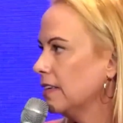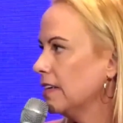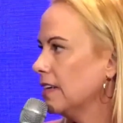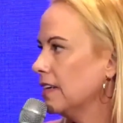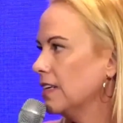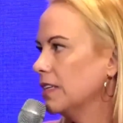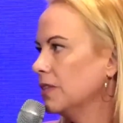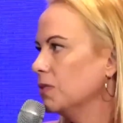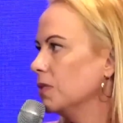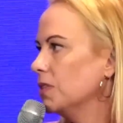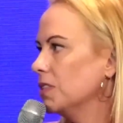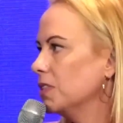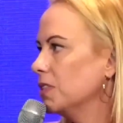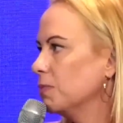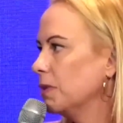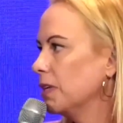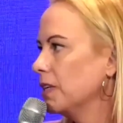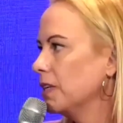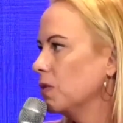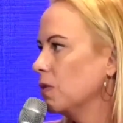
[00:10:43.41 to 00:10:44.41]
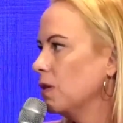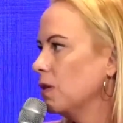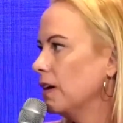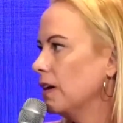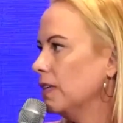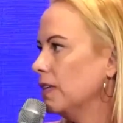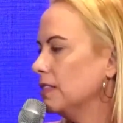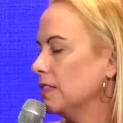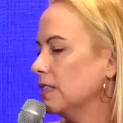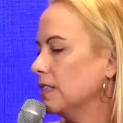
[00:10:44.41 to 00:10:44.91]
it's been
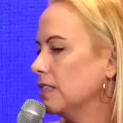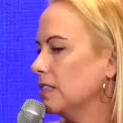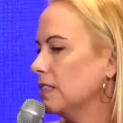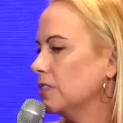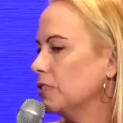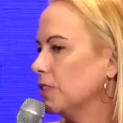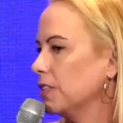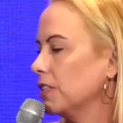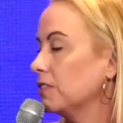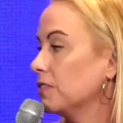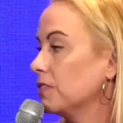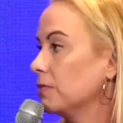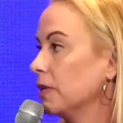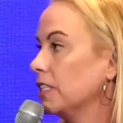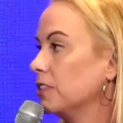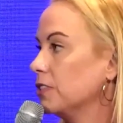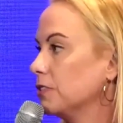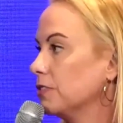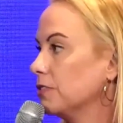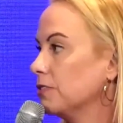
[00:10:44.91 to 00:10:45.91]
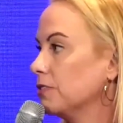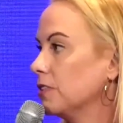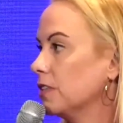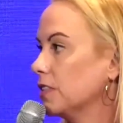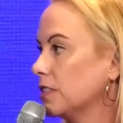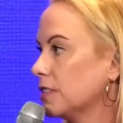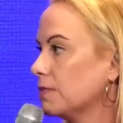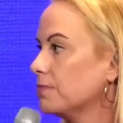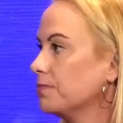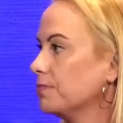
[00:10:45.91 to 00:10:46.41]
quite transformational for us.